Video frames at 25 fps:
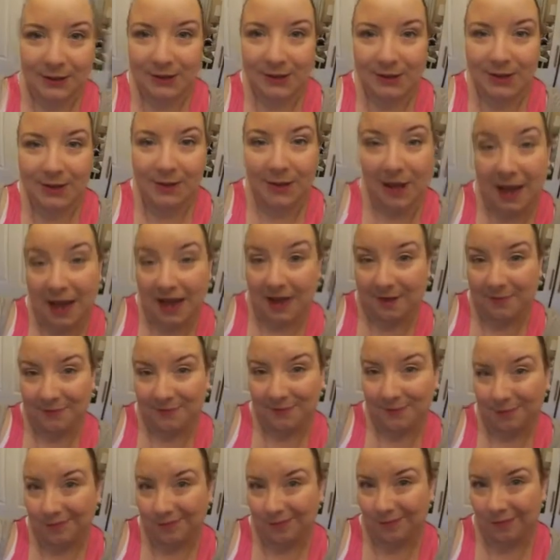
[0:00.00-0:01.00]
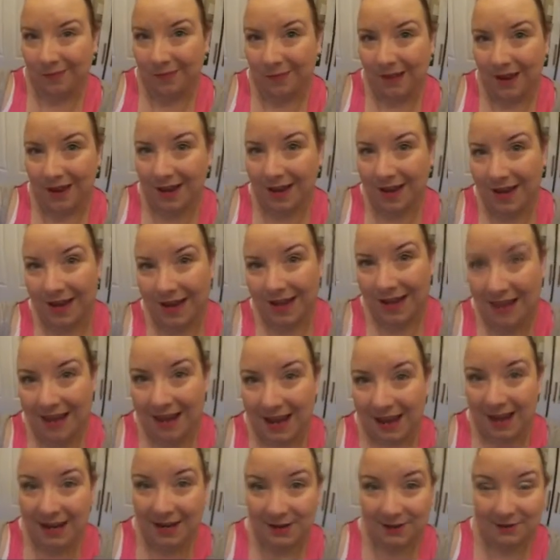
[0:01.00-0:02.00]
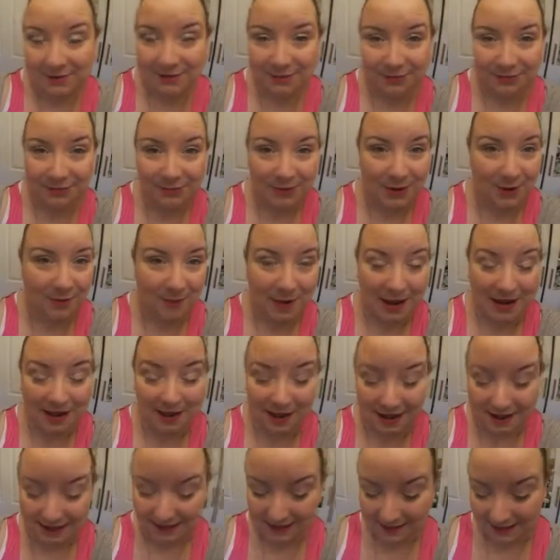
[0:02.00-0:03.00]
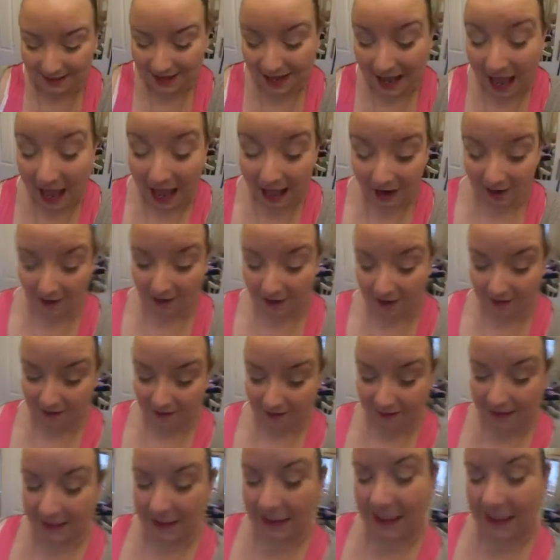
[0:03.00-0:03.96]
So yeah, I don't pack light at all.